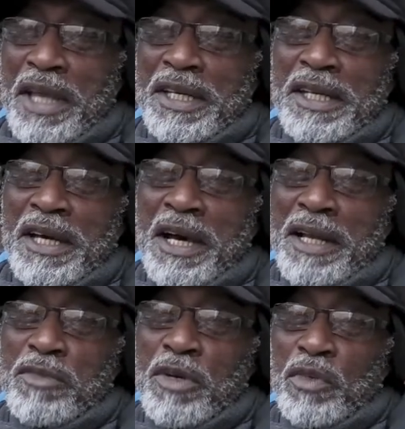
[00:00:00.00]
I did an
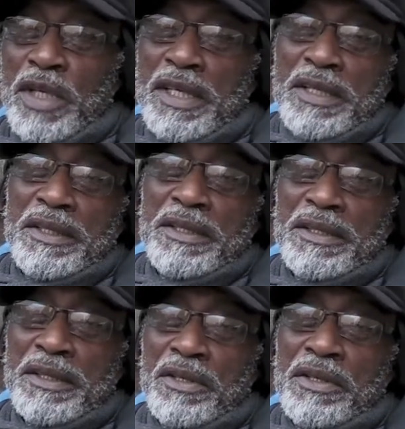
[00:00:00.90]
album with,
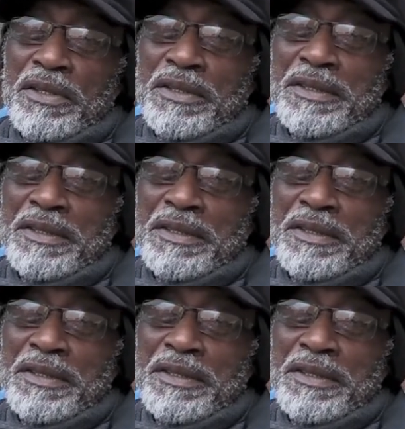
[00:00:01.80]
you know.